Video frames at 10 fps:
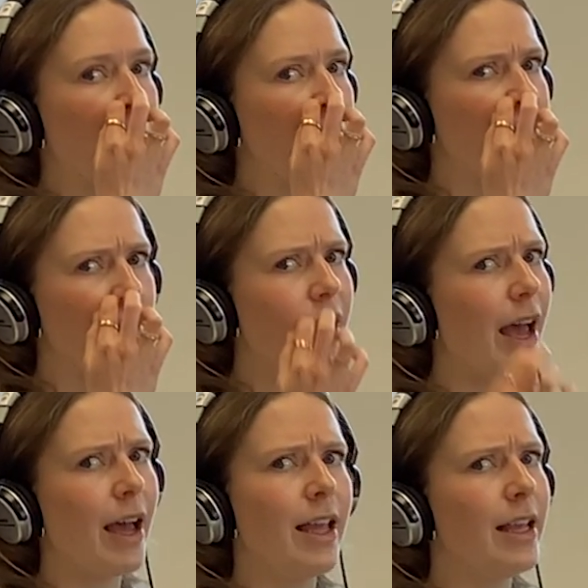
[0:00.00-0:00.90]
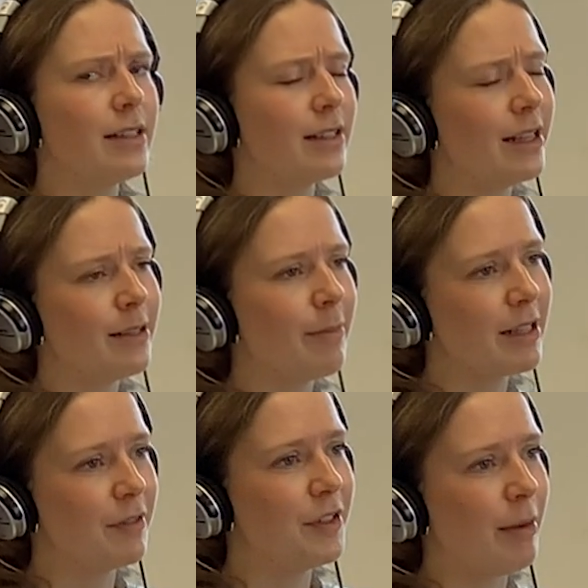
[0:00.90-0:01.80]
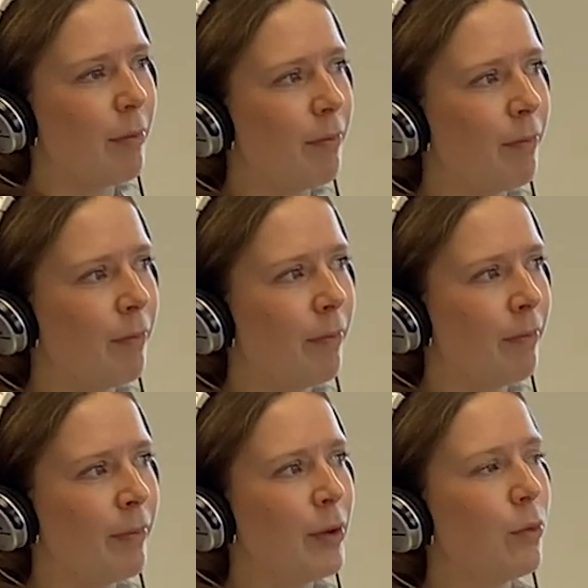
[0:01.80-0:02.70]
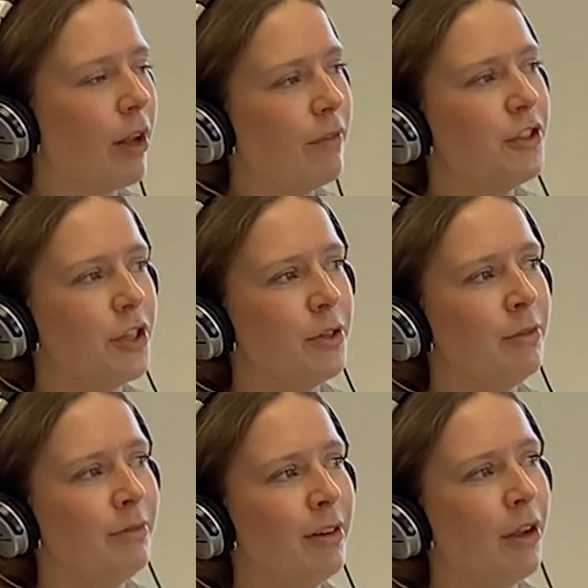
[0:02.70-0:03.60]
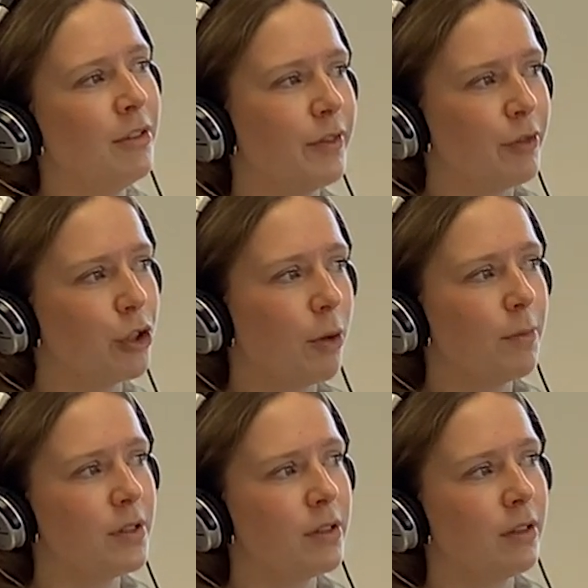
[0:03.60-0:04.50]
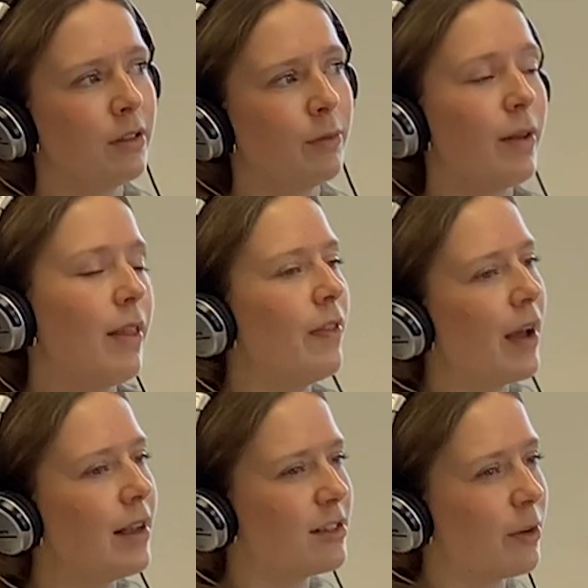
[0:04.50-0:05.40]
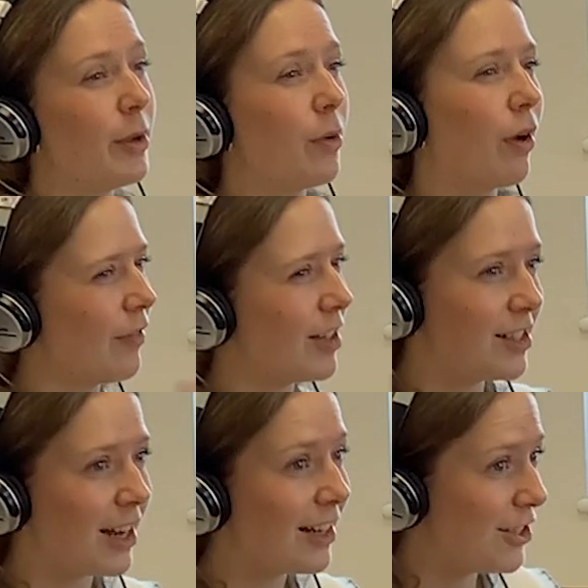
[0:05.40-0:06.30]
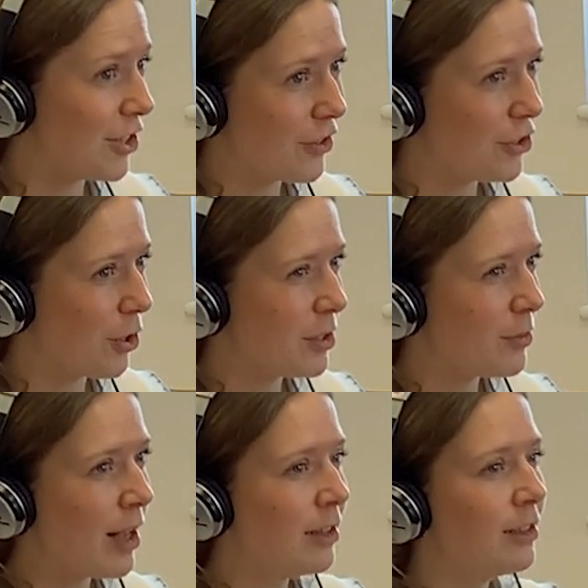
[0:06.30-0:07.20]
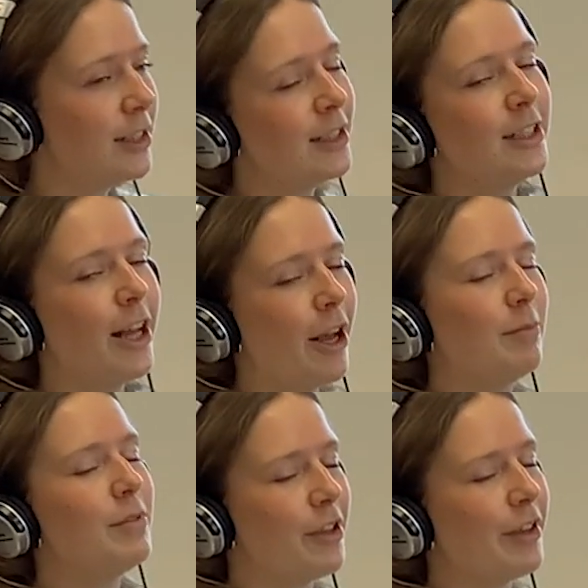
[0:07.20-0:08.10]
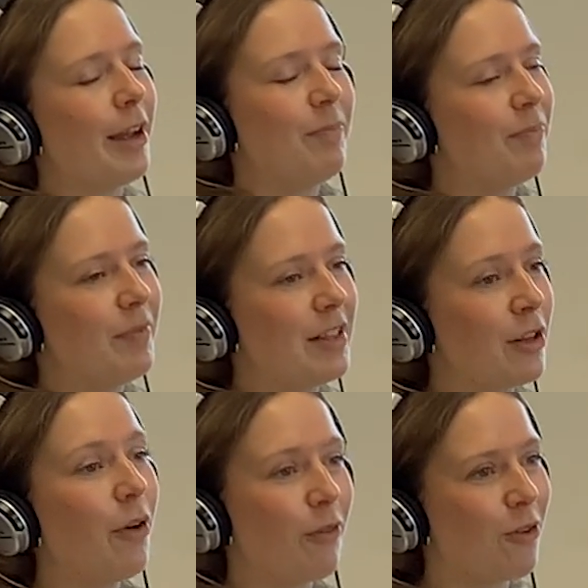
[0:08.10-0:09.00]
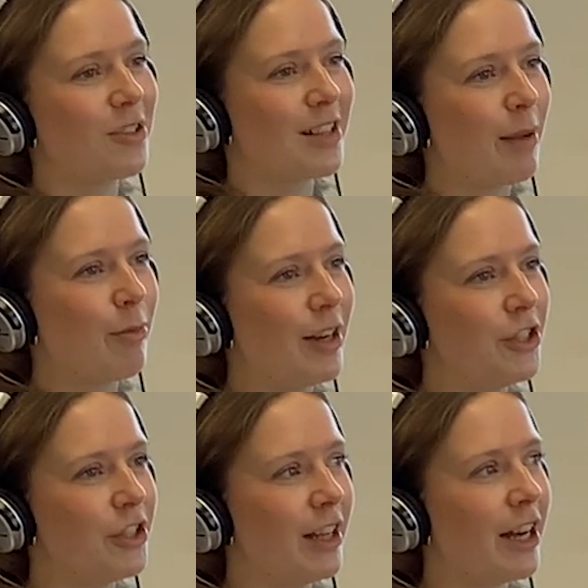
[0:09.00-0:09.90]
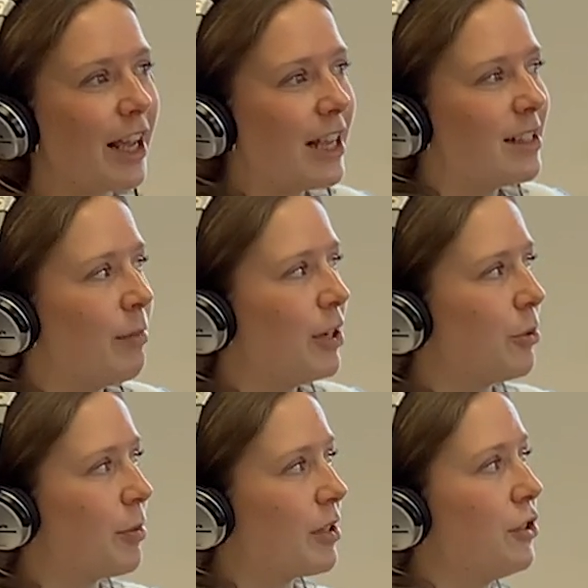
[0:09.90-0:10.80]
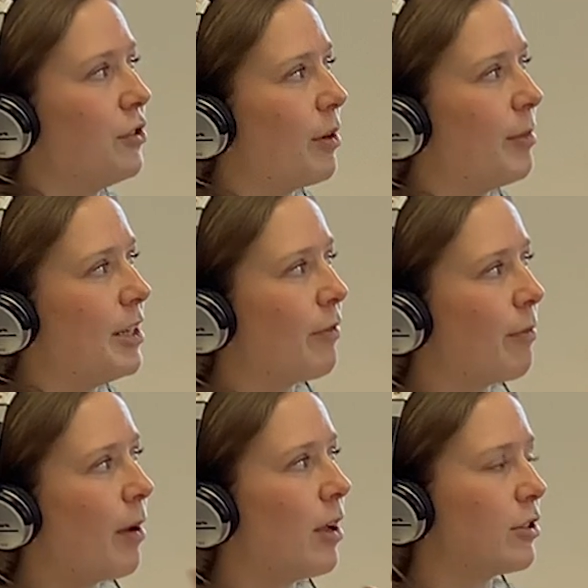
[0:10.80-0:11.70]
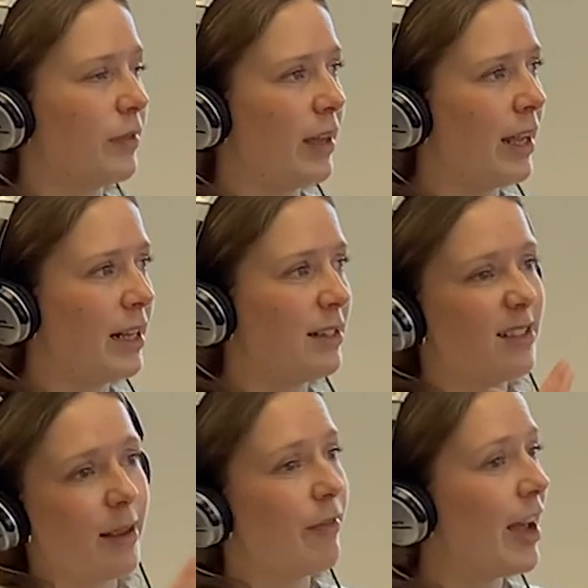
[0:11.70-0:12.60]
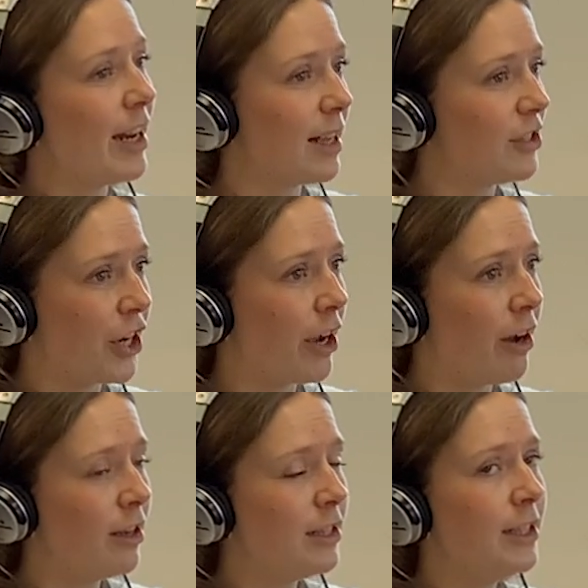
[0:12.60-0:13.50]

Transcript: So yeah, it's a massive team, and we all kind of do loads of different jobs within that, so we all kind of understand each other's jobs as well. Yeah. So yeah, there's a lot of cross collaboration, and I guess in my job, because I do so many different parts of it, and it's the same for any SJR,